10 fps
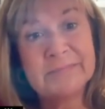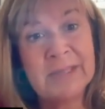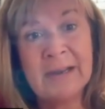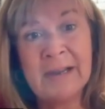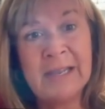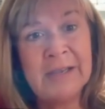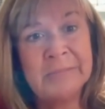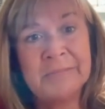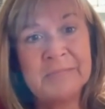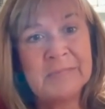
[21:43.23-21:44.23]
And I
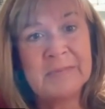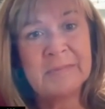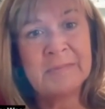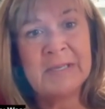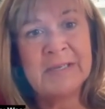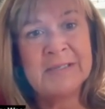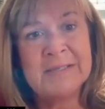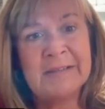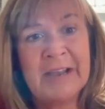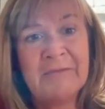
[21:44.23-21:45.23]
am,
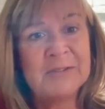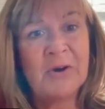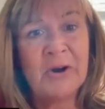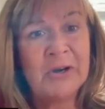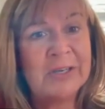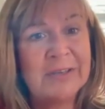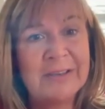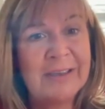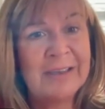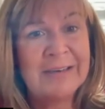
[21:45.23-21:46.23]
because life is hard,
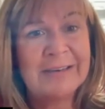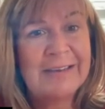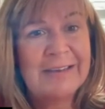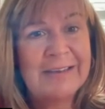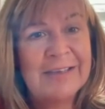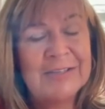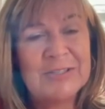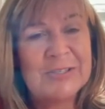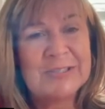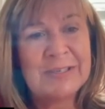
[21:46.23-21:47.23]
and
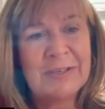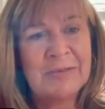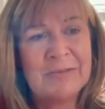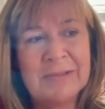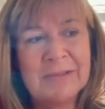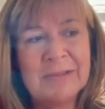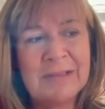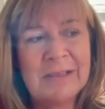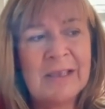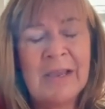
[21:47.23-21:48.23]
it's just,
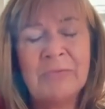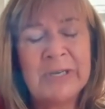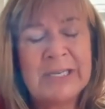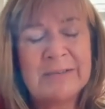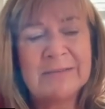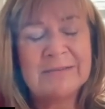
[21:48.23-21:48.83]
every